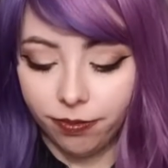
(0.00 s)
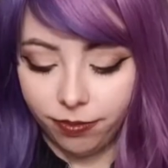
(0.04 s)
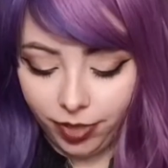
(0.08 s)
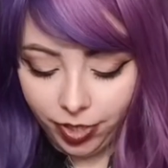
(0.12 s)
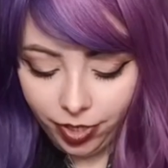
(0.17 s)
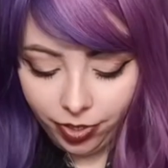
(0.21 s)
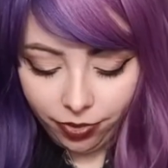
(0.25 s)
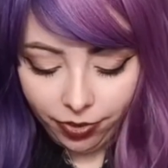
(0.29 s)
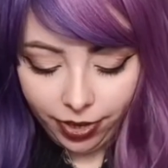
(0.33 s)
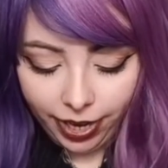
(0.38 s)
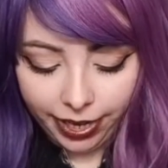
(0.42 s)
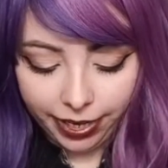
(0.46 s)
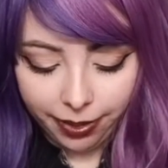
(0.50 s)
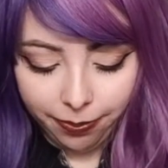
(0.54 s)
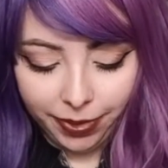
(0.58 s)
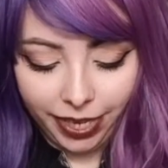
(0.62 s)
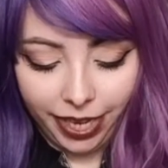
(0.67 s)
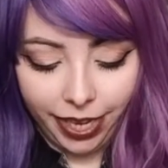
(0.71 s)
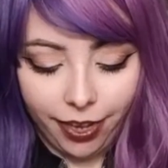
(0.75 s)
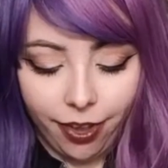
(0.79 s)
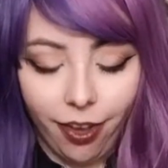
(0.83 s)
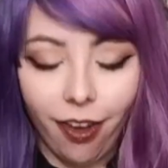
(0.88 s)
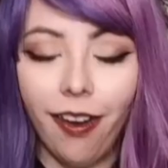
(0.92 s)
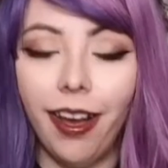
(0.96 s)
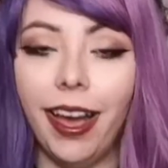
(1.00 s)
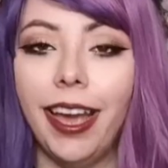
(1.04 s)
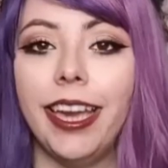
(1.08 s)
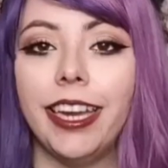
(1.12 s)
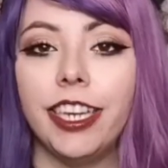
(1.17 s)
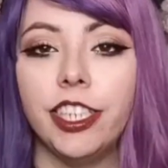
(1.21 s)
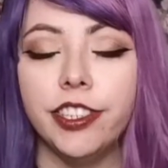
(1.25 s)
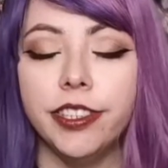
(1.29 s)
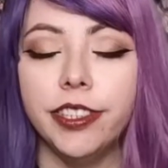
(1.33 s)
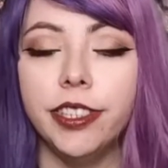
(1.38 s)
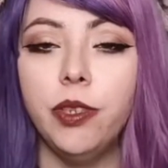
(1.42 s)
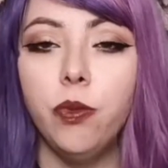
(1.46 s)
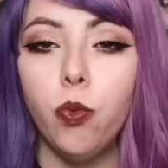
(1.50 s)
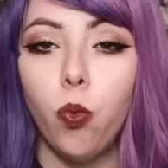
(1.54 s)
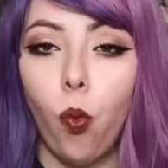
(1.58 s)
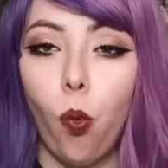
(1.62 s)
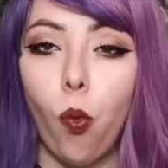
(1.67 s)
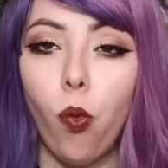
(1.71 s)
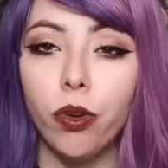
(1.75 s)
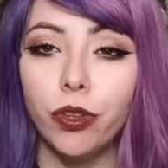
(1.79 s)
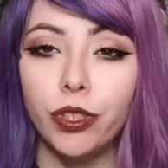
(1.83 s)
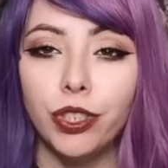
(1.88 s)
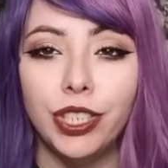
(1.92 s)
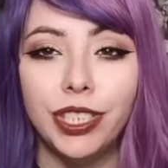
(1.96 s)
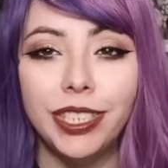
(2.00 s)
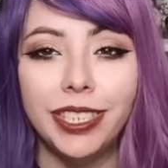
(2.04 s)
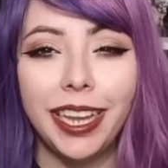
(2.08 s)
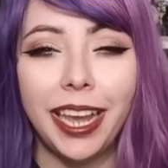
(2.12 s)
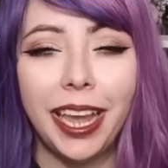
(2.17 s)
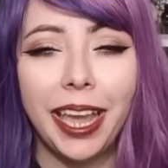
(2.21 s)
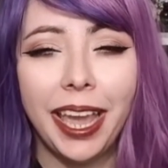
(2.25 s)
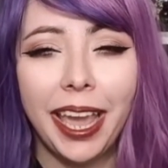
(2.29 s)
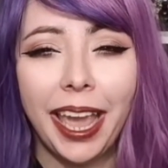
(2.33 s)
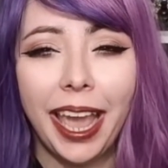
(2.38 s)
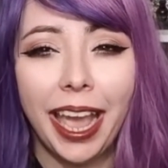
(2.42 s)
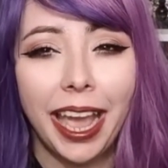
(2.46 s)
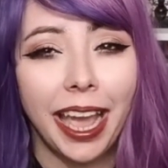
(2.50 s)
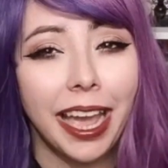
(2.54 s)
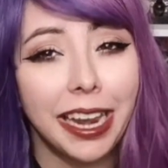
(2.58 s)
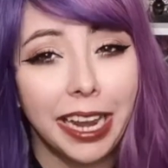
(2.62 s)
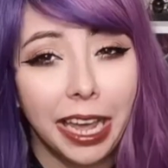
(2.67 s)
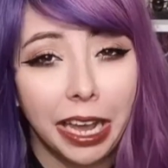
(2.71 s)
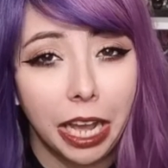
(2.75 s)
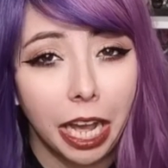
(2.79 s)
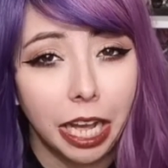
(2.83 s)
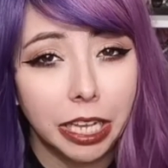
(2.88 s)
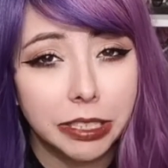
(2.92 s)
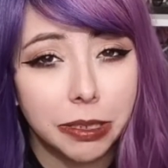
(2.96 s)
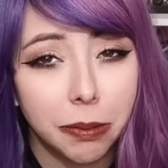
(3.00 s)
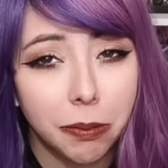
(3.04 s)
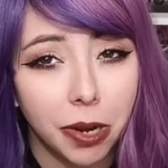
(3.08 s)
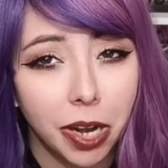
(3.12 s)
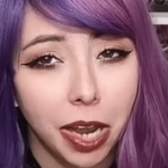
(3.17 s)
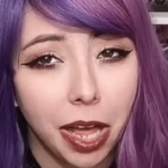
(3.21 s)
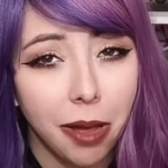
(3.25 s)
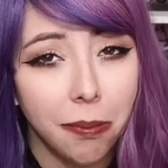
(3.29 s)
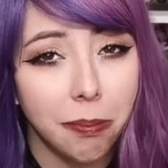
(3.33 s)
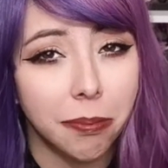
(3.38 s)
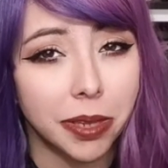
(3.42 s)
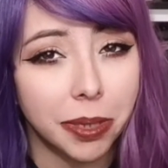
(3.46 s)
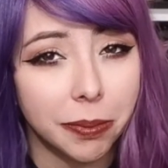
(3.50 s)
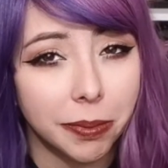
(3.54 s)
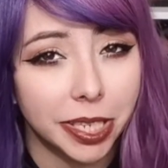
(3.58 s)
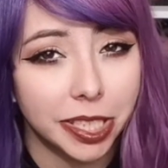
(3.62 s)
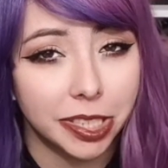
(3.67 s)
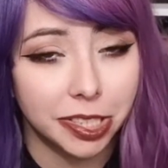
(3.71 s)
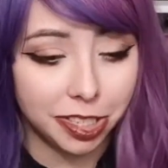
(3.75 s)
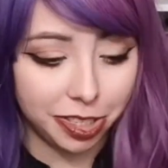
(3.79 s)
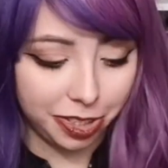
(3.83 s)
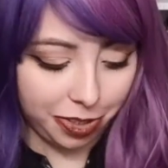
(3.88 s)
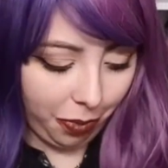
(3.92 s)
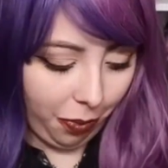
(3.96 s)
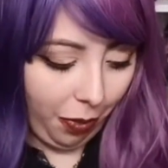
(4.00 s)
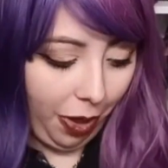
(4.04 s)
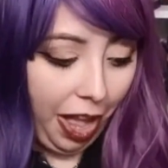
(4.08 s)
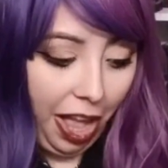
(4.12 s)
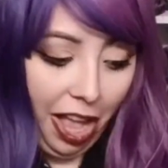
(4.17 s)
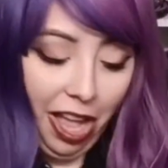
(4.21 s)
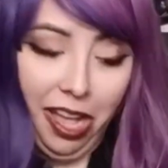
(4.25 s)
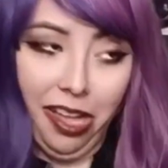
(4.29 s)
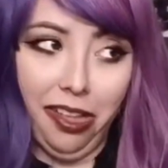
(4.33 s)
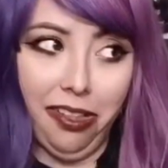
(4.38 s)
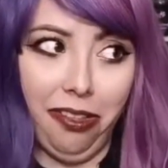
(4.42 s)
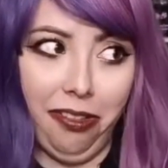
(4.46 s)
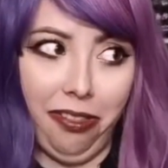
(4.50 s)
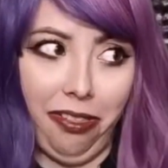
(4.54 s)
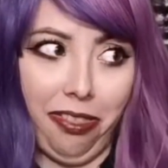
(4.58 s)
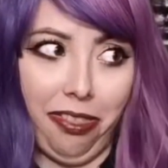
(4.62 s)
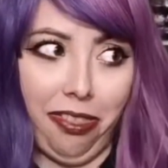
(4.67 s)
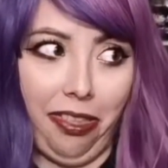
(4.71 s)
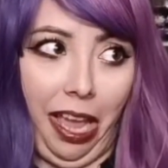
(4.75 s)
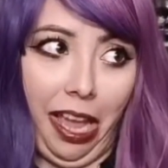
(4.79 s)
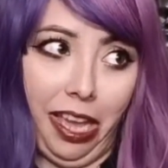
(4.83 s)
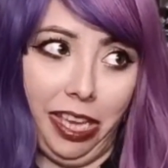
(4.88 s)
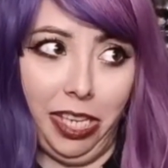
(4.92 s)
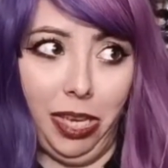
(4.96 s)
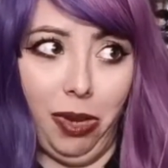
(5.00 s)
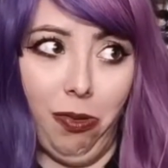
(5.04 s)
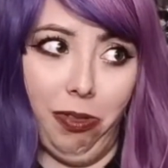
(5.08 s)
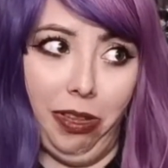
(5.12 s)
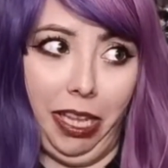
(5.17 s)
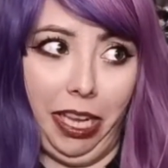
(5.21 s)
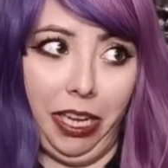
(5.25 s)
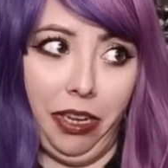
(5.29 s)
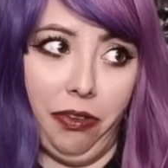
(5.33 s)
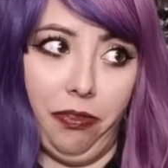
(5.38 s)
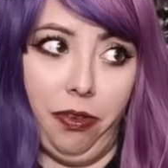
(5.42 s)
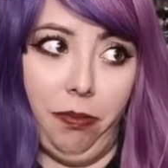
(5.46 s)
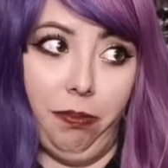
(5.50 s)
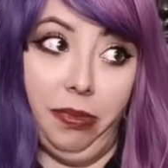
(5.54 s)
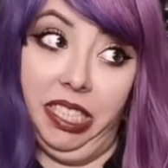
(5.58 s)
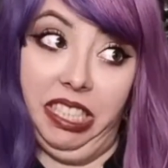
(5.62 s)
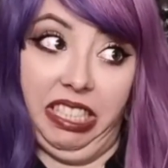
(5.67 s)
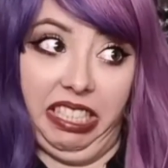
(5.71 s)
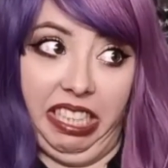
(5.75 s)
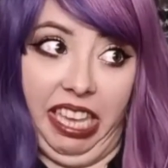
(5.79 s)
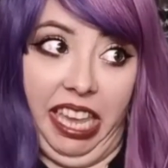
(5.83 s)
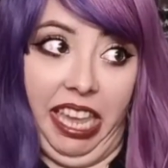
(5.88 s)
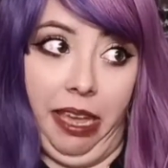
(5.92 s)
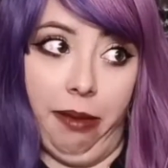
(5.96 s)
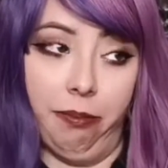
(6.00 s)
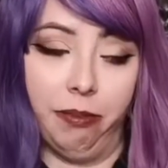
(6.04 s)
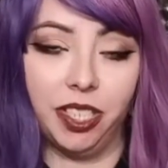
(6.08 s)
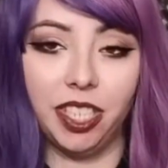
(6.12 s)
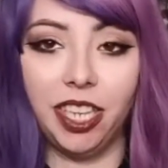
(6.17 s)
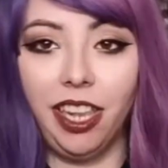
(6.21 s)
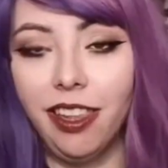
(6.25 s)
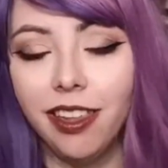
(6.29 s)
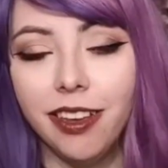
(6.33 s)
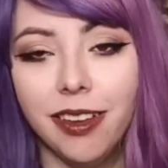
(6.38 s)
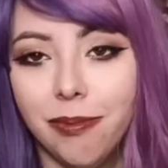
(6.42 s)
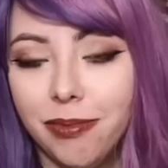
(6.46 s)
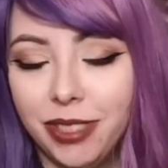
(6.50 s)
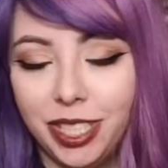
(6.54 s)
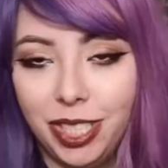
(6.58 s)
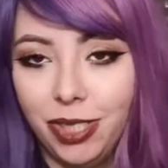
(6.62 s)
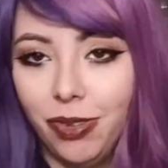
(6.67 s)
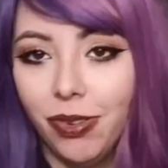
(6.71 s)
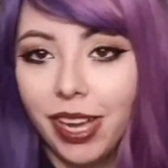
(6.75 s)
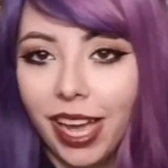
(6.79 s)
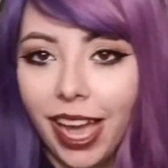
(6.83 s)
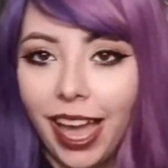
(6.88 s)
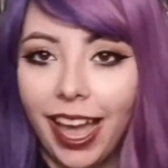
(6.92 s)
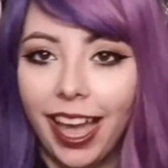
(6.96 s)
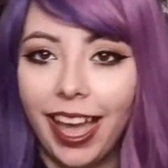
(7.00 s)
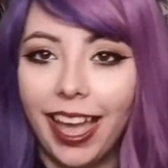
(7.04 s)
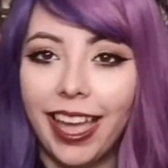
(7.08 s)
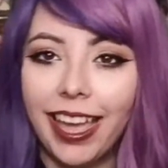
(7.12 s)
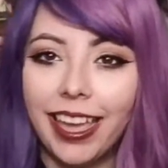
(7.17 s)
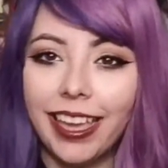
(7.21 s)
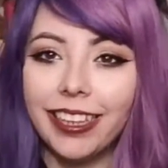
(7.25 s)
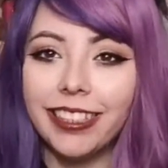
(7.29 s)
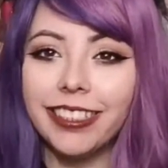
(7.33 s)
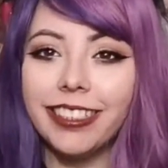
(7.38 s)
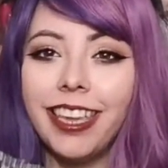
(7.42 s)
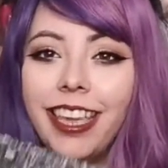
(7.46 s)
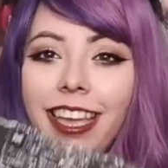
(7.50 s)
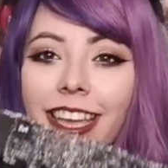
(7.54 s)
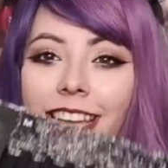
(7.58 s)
another item that I got I actually wore today and I got some compliments so thank you lady from Sam's Club so kind